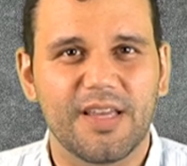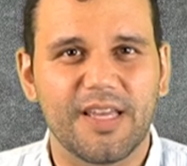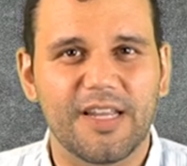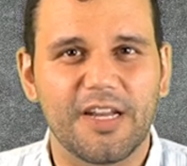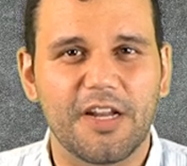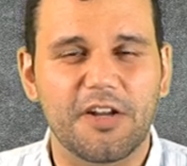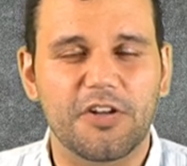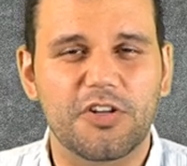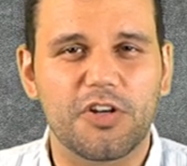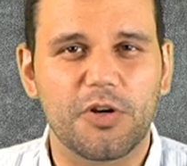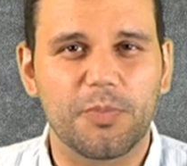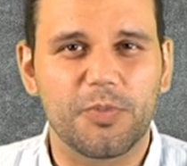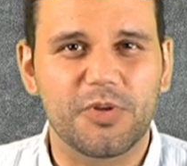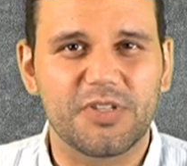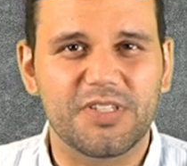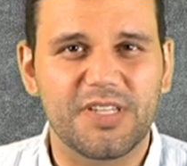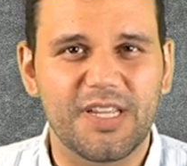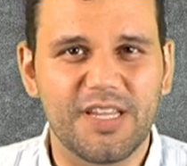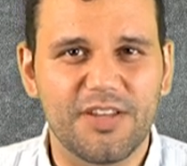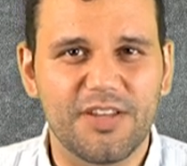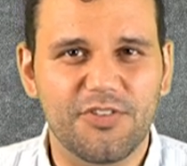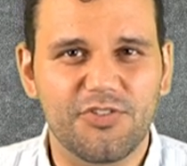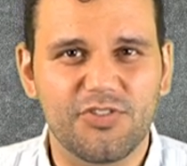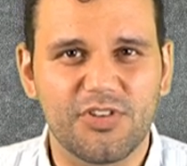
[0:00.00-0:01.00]
an
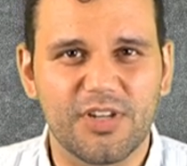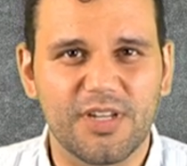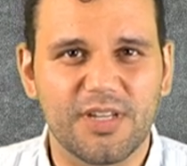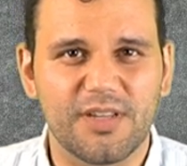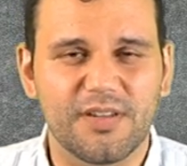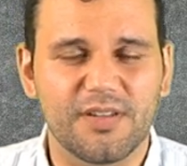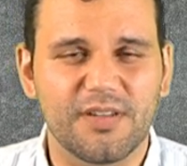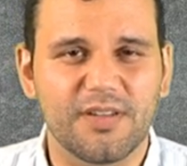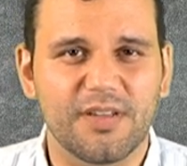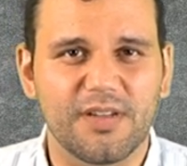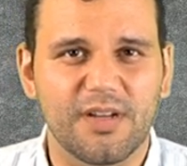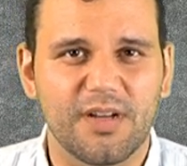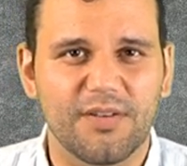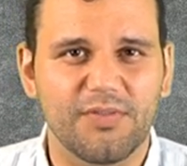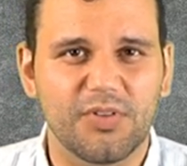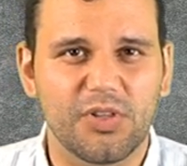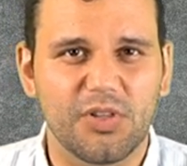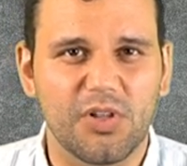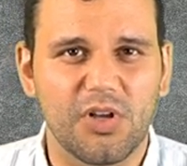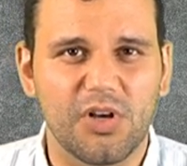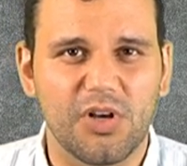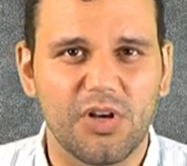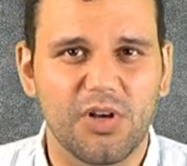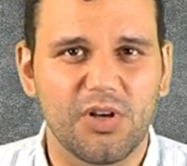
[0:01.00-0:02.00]
interpretation of a
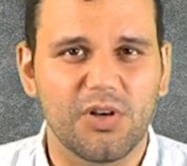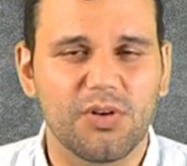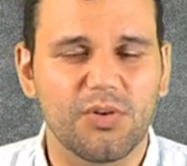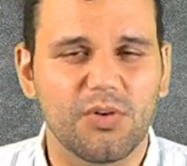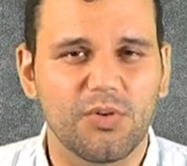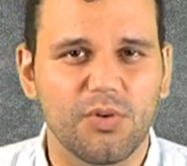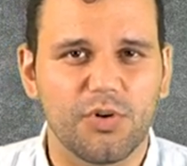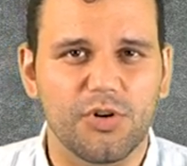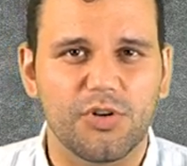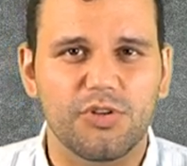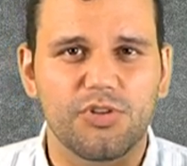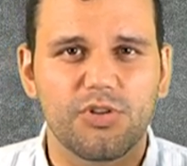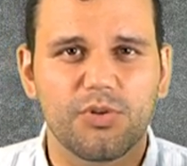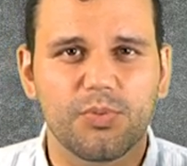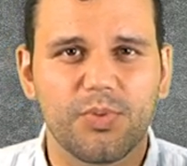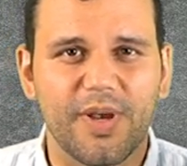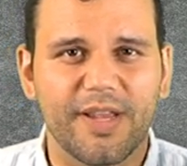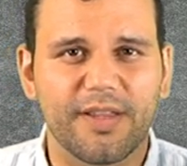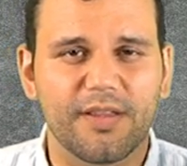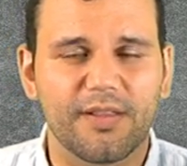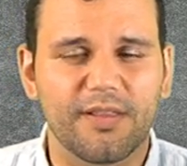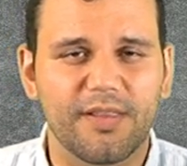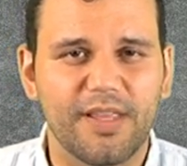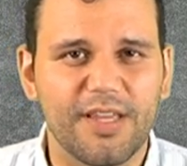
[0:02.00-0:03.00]
law or a new
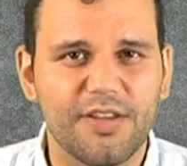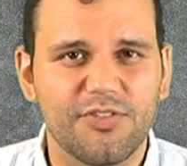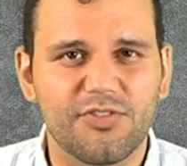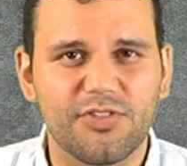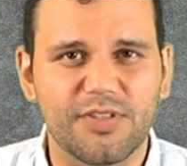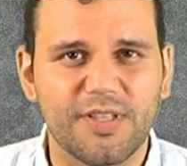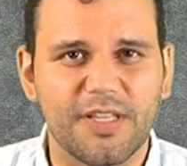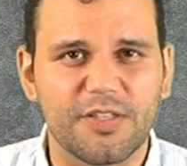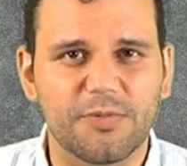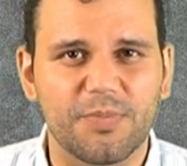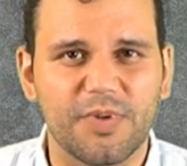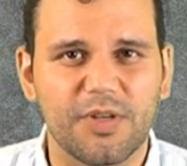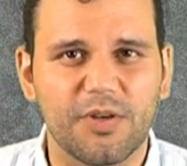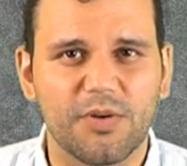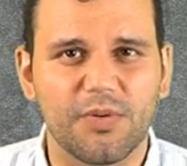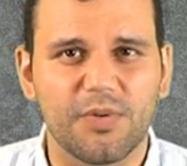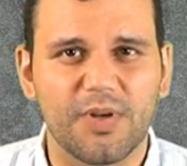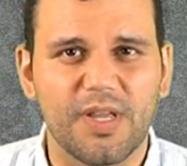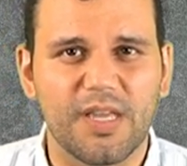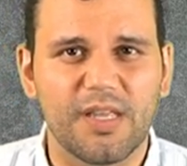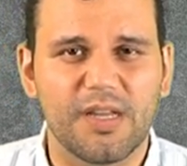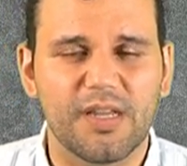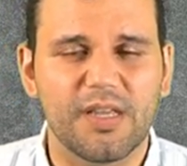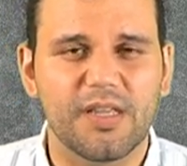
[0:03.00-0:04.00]
regulation that's been
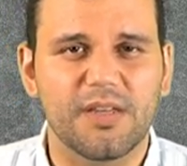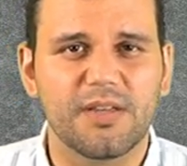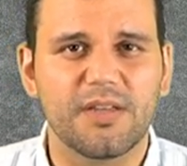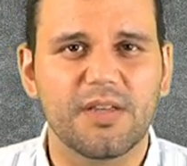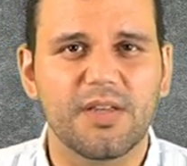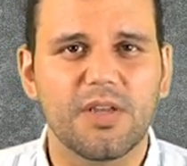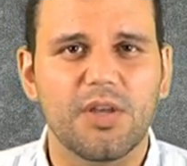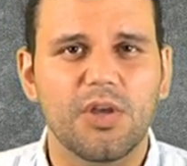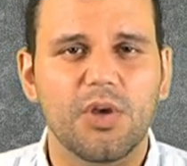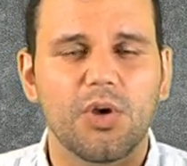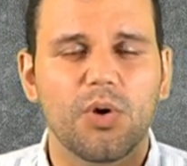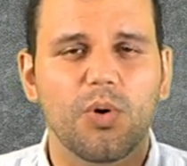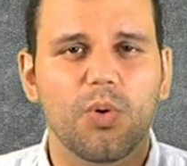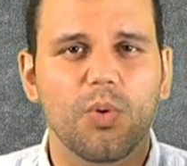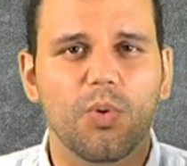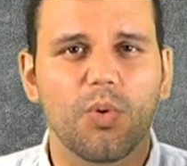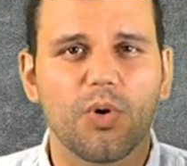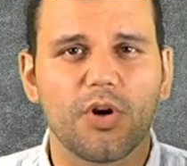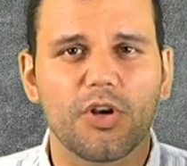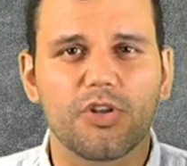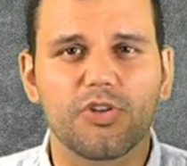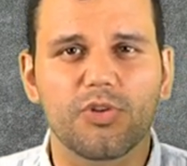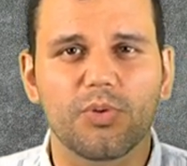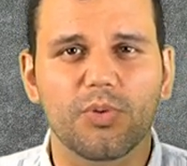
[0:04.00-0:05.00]
created
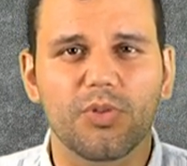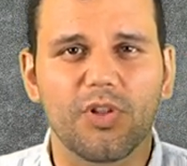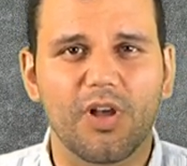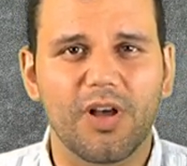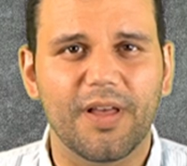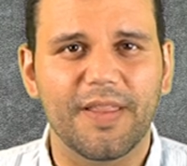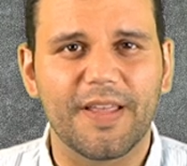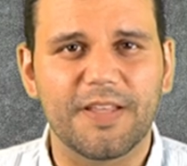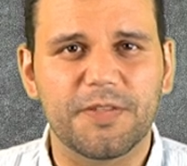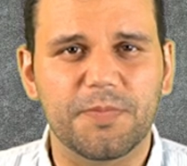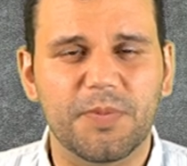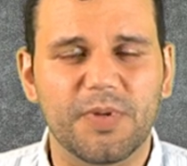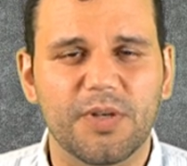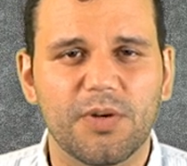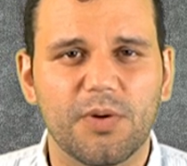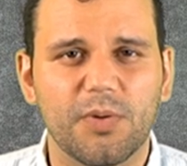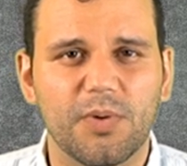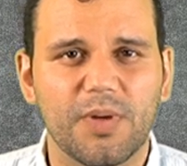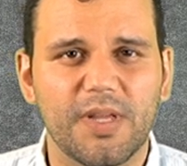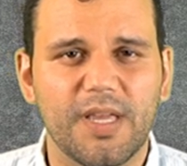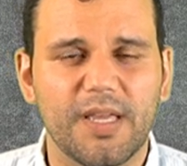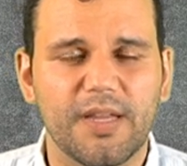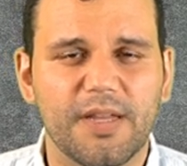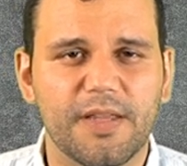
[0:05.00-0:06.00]
or a new law that's been
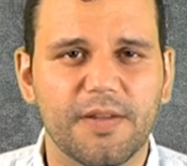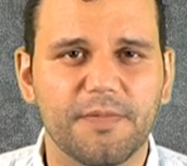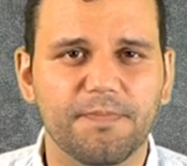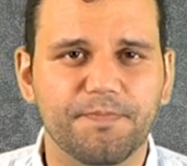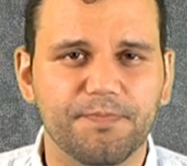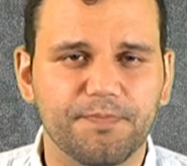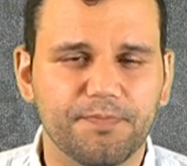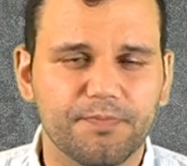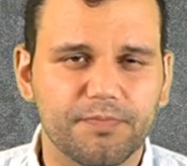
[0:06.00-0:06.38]
created